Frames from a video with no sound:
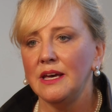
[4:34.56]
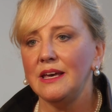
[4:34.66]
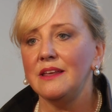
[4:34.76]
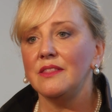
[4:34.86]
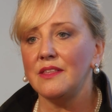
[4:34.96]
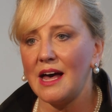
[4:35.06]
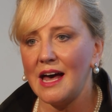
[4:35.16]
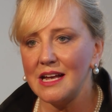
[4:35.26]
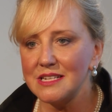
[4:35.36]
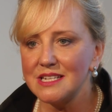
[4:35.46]
In
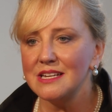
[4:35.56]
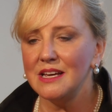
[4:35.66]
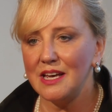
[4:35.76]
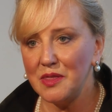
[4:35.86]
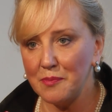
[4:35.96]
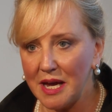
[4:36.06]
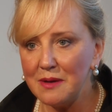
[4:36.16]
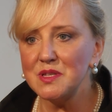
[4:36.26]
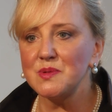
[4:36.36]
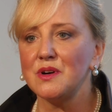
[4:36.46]
that, in the
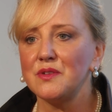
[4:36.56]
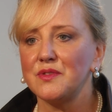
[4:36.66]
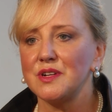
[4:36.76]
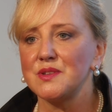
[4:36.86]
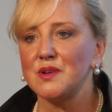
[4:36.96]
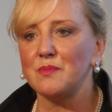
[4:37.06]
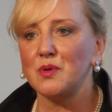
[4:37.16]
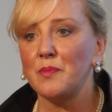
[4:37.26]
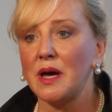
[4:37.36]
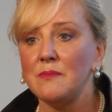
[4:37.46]
payments world, for
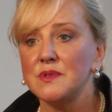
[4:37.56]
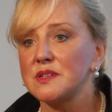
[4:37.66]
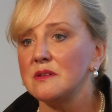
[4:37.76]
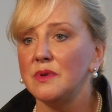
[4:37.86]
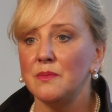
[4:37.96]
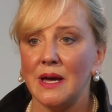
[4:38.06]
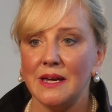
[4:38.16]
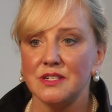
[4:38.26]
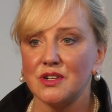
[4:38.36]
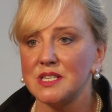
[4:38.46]
example, payments can be
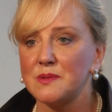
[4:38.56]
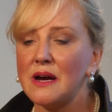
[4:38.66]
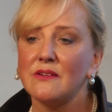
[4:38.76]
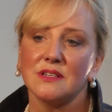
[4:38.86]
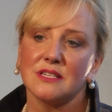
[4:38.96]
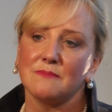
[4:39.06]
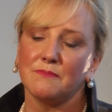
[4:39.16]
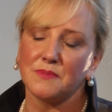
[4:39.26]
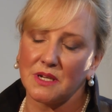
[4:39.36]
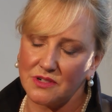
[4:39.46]
made
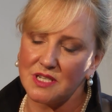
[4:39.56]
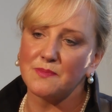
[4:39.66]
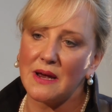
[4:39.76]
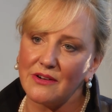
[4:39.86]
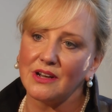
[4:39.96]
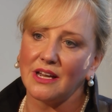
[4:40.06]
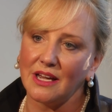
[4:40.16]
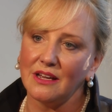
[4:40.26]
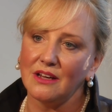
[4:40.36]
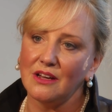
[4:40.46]

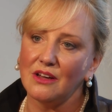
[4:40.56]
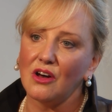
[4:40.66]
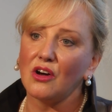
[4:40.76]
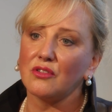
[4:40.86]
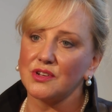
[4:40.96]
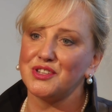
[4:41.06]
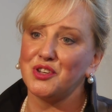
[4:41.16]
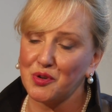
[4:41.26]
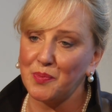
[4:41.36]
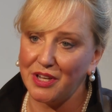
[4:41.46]
transparently across the
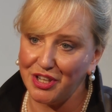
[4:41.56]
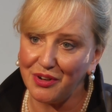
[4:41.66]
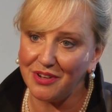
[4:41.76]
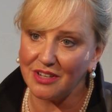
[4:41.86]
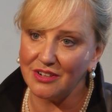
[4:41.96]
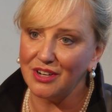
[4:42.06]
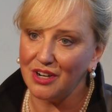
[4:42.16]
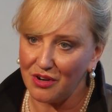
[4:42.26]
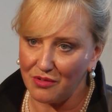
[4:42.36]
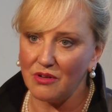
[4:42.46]
European Union
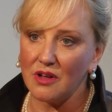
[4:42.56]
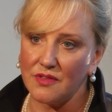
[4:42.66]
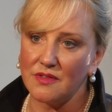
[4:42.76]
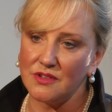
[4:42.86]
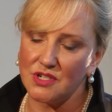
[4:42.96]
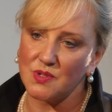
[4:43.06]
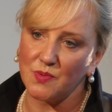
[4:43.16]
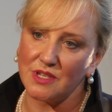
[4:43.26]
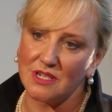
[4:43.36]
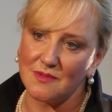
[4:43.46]
rather than just
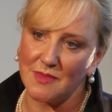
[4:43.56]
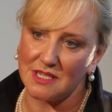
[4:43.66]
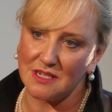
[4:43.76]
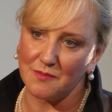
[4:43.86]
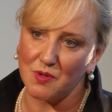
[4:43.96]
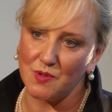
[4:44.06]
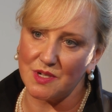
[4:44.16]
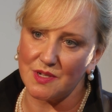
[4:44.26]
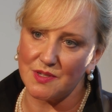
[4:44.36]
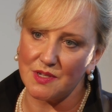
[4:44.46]
within domestic
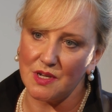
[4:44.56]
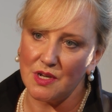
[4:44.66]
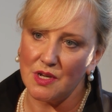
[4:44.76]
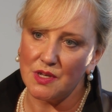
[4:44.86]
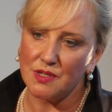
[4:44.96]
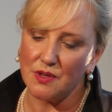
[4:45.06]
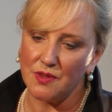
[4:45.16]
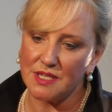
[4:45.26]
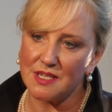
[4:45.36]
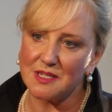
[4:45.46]
borders. So
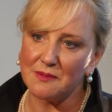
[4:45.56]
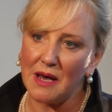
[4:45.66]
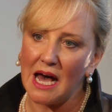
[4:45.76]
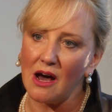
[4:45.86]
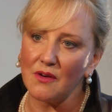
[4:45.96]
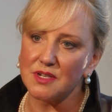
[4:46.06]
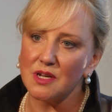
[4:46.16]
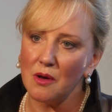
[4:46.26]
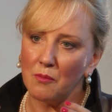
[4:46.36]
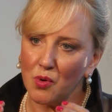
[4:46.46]
this is about
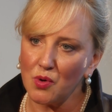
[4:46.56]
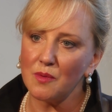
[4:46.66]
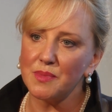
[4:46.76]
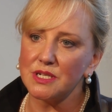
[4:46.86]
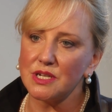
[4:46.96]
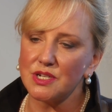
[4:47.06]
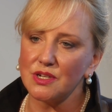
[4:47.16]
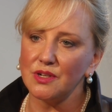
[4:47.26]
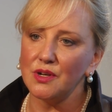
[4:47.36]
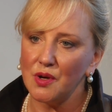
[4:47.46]
more
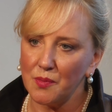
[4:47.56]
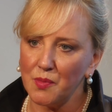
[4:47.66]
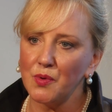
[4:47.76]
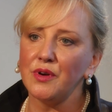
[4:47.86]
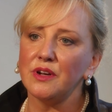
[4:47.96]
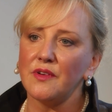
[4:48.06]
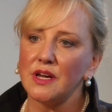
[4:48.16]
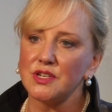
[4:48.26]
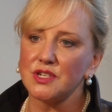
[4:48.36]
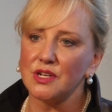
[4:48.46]
competition, more
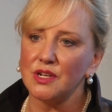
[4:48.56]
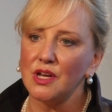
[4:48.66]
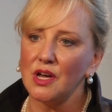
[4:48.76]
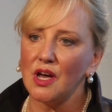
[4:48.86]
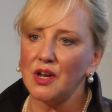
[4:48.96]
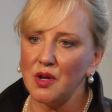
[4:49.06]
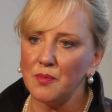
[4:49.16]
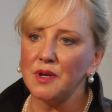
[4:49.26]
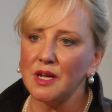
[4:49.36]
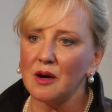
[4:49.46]
innovation, and
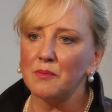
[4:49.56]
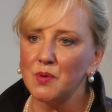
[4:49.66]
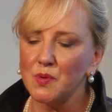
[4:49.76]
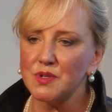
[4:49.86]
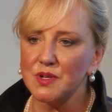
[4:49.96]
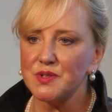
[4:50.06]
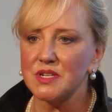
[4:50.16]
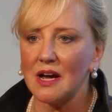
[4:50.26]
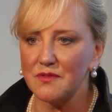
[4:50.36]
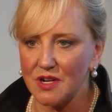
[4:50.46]
opening up borders
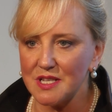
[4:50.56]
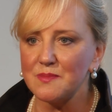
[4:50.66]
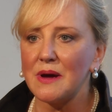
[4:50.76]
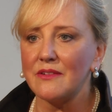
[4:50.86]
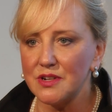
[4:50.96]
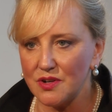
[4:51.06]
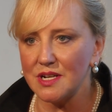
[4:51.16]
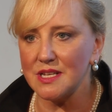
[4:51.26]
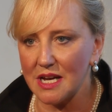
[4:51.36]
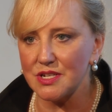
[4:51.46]
to have transparent
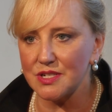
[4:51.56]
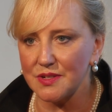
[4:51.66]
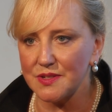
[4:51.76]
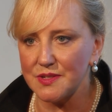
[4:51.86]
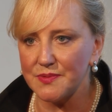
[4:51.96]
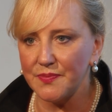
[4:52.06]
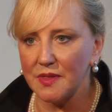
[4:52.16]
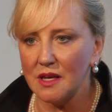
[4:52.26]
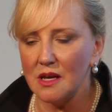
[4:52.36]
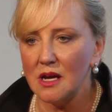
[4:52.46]
transactions.
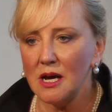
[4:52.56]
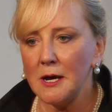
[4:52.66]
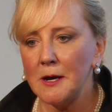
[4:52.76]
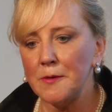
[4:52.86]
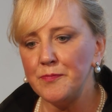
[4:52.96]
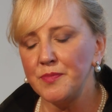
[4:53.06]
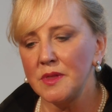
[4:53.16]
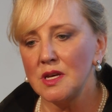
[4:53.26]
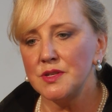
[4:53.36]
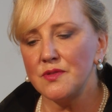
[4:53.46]

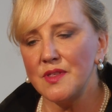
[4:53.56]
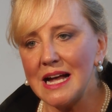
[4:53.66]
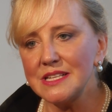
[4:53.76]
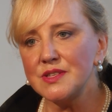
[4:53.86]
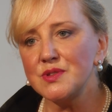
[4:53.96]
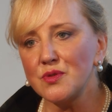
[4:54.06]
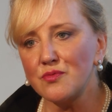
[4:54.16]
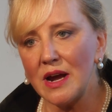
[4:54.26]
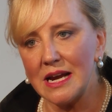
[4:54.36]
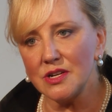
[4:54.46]
So that's the sort
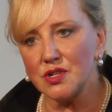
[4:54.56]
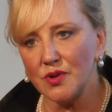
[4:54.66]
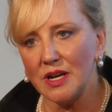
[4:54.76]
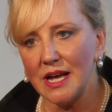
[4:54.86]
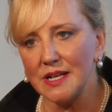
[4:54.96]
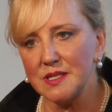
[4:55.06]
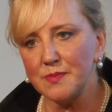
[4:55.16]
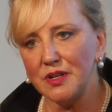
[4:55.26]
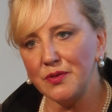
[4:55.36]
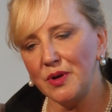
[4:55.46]
of regulatory lens.
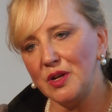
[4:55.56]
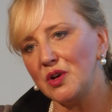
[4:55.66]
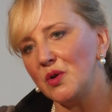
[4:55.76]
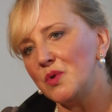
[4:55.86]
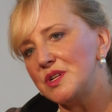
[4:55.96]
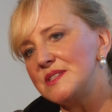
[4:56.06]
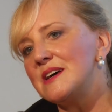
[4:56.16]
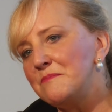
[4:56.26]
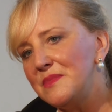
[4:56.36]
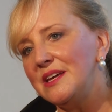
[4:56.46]
But if we look at what does
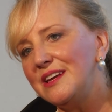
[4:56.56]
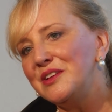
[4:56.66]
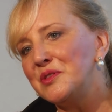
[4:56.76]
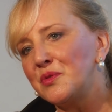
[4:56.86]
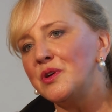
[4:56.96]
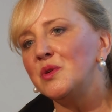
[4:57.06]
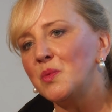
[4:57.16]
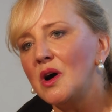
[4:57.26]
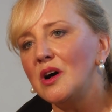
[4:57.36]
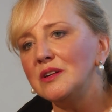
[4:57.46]
that mean in the real
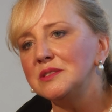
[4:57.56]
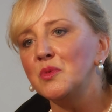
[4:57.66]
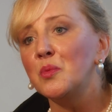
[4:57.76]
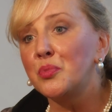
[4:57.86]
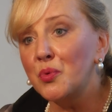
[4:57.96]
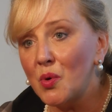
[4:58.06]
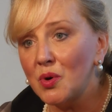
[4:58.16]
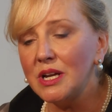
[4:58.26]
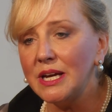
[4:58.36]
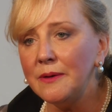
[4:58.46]
world more
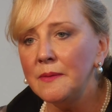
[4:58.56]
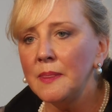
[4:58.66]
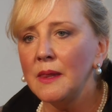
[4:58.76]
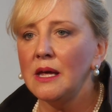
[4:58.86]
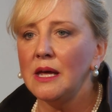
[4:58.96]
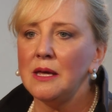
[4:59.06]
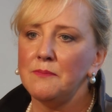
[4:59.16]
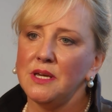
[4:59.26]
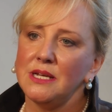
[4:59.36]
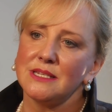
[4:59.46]
broadly, It
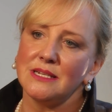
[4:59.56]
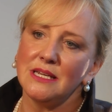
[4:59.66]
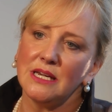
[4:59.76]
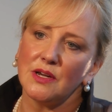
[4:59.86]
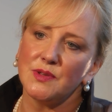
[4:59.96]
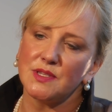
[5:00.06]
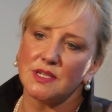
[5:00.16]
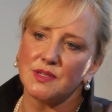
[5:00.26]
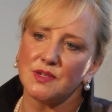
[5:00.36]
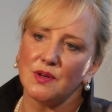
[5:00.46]
means an
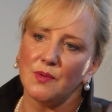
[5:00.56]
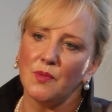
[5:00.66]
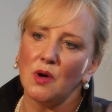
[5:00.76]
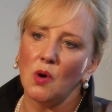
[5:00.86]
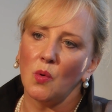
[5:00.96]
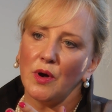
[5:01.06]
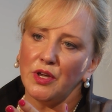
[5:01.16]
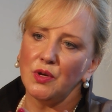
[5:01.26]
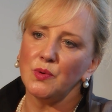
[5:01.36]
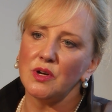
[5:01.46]
ecosystem where
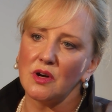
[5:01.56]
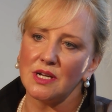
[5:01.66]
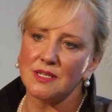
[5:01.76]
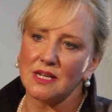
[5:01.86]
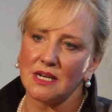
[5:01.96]
you and I as